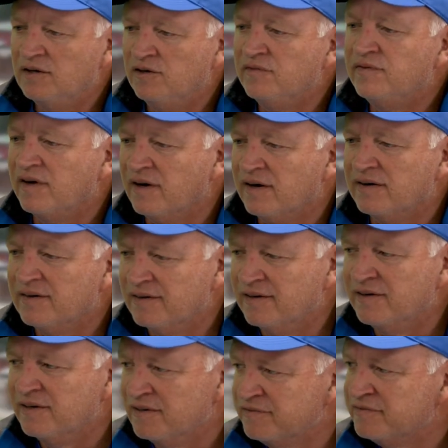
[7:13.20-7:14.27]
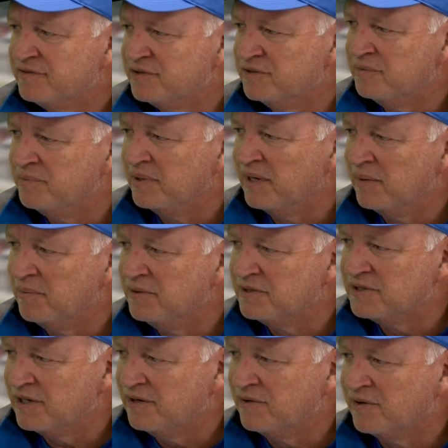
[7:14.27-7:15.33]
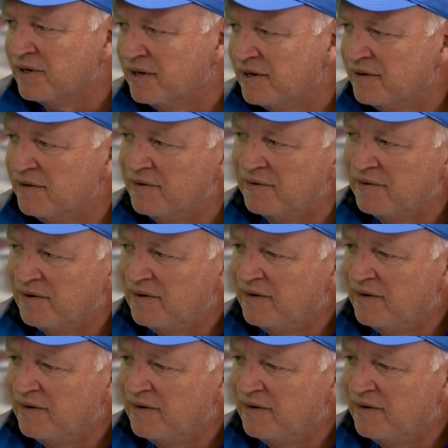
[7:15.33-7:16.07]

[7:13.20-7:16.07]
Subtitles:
You've got enough to be able to say, okay, they're